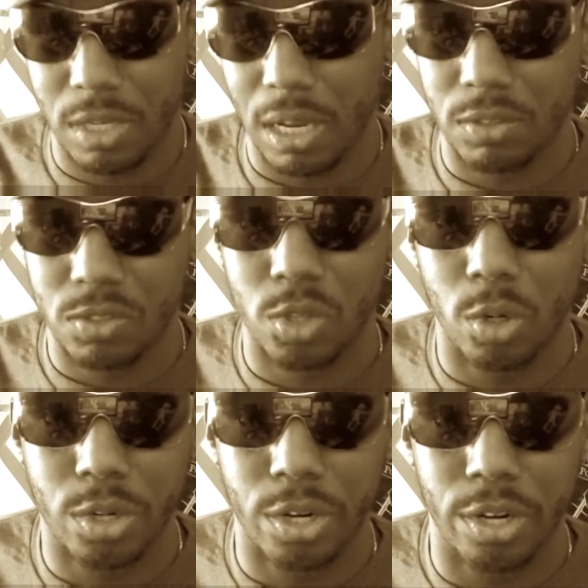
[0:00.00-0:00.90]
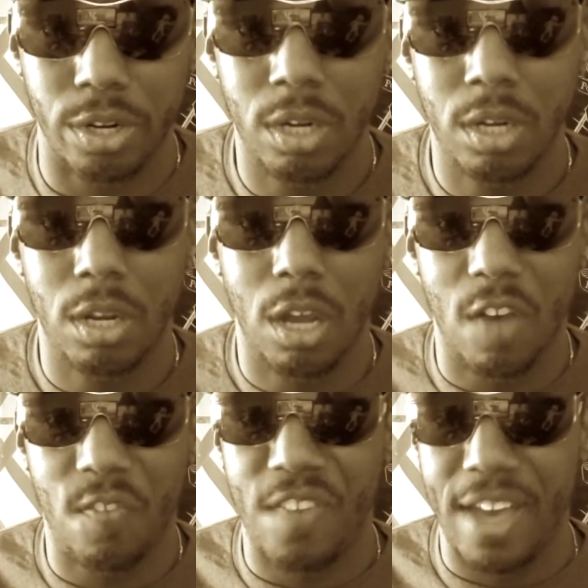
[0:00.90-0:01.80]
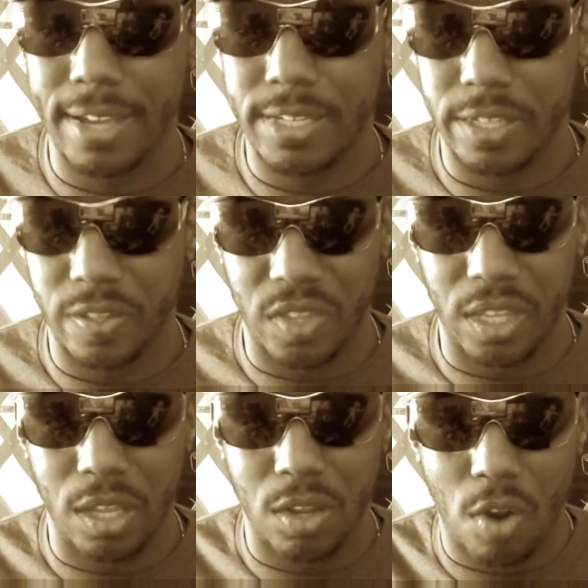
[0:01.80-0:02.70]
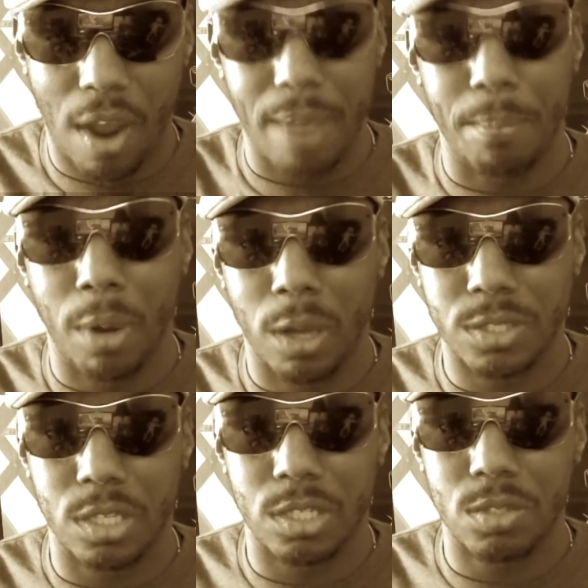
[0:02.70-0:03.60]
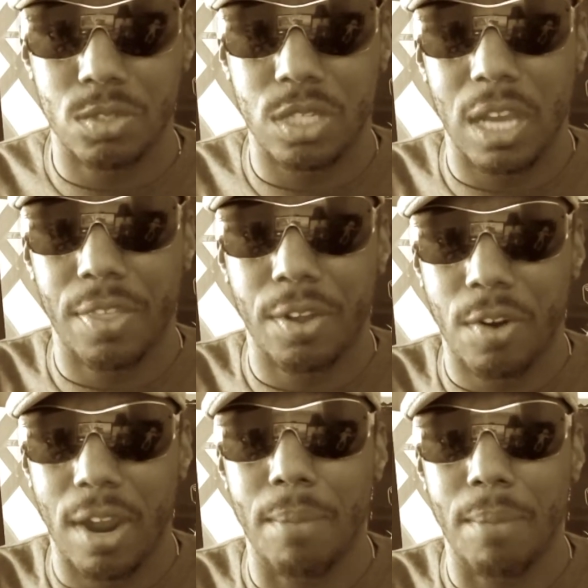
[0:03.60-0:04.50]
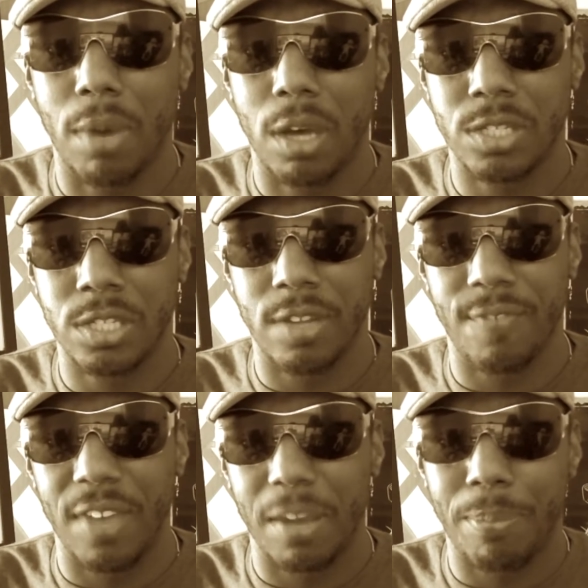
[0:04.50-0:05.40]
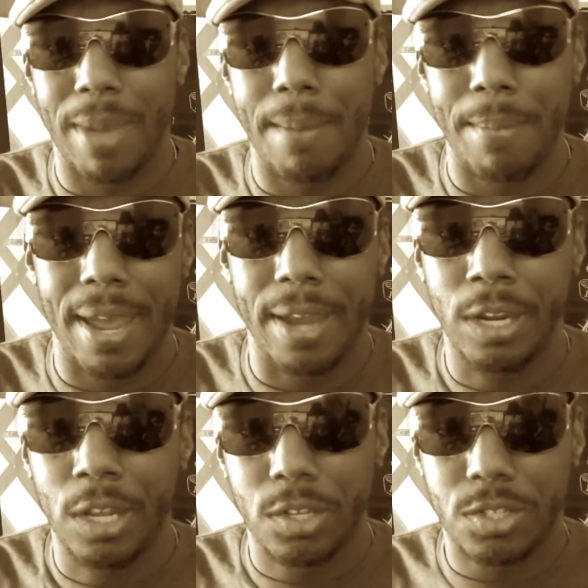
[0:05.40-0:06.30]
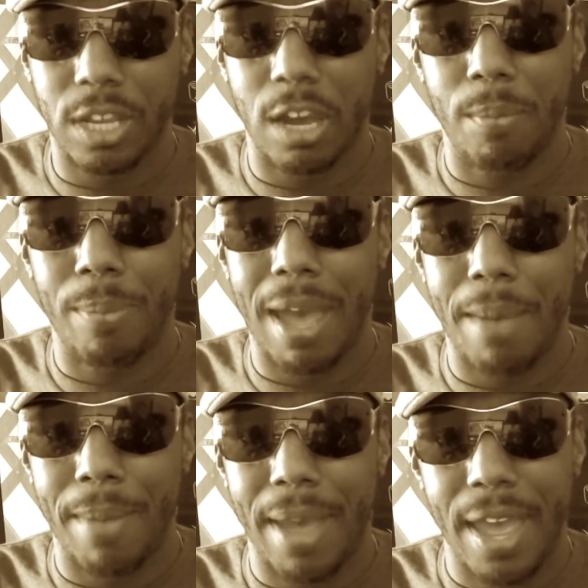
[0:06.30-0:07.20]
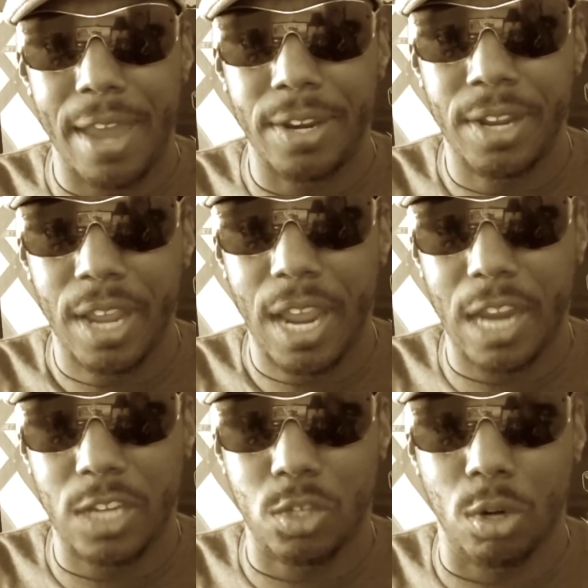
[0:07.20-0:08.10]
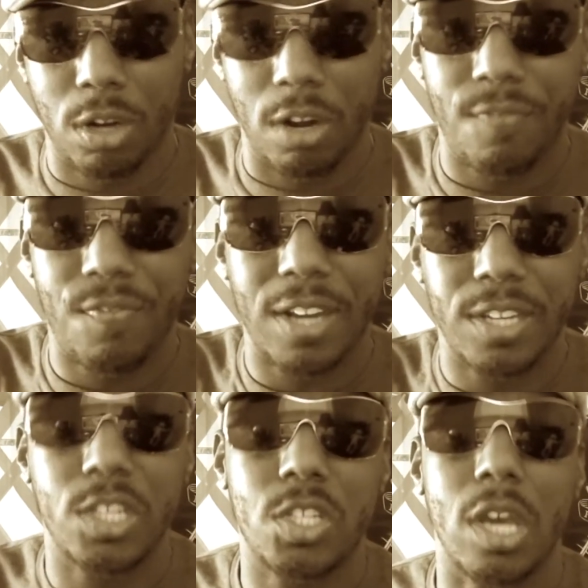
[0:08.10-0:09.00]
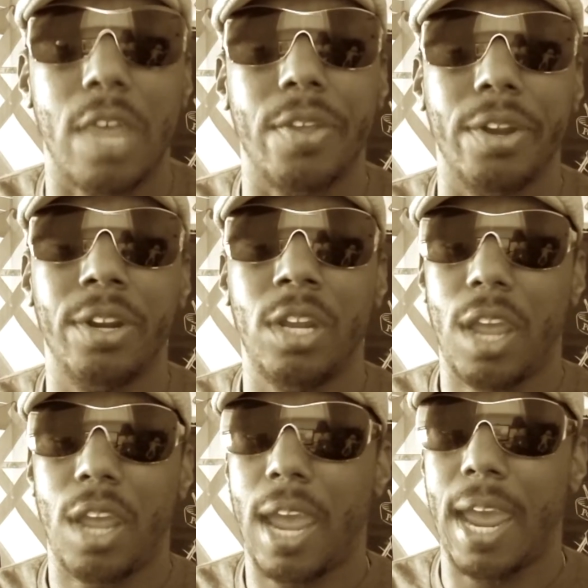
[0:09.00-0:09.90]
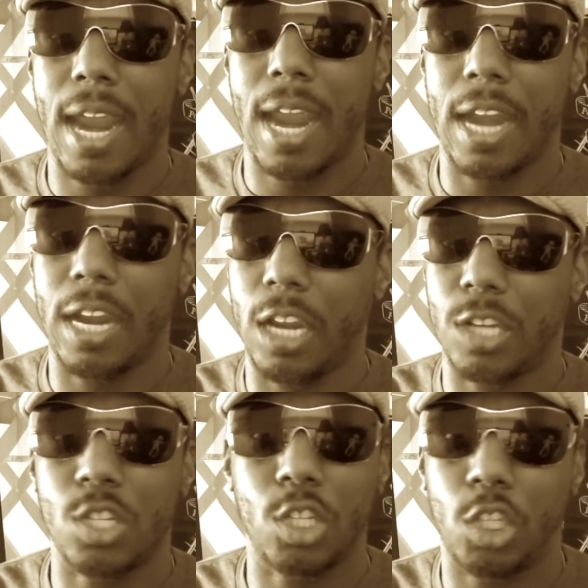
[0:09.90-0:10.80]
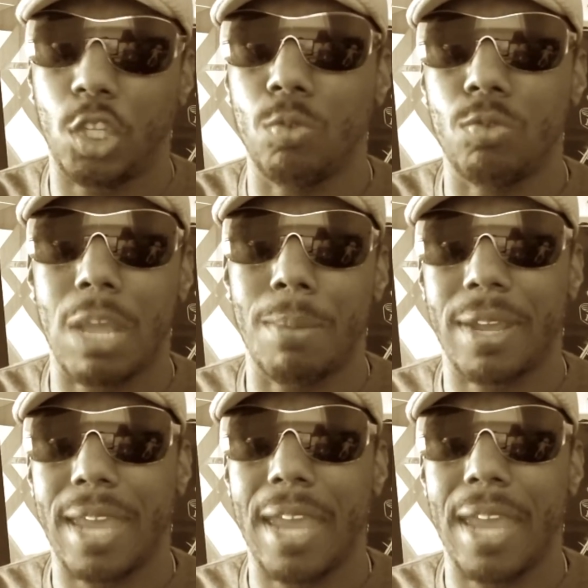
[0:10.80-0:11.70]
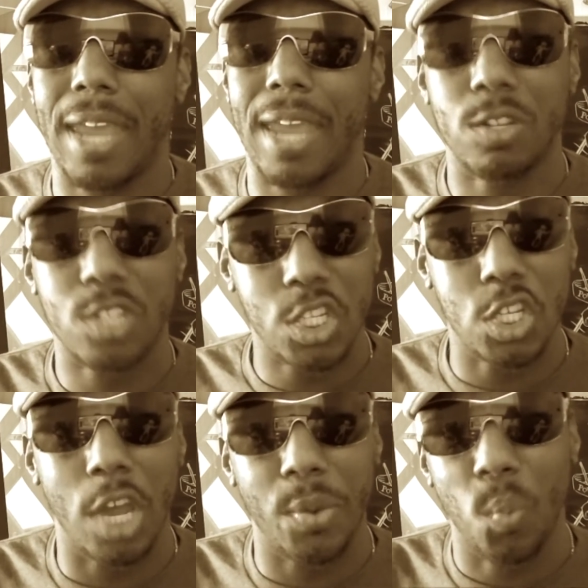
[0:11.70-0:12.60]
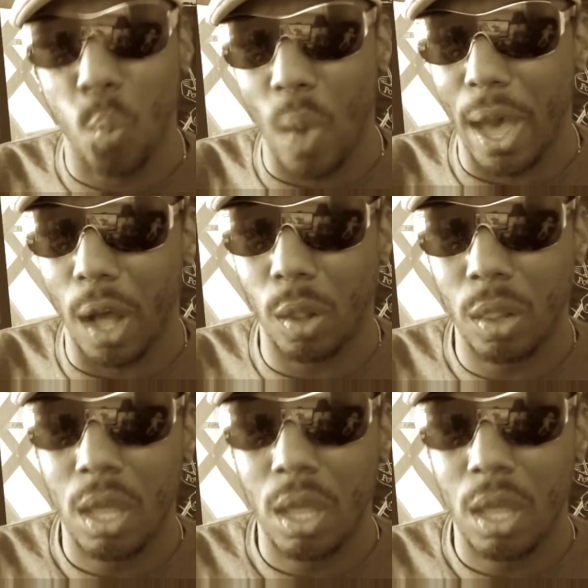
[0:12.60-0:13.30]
how Joker affects the crime bosses. You see how the crime bosses affect Batman. You see how Batman and Joker affect each other. And it's a huge game of cat and mouse done well.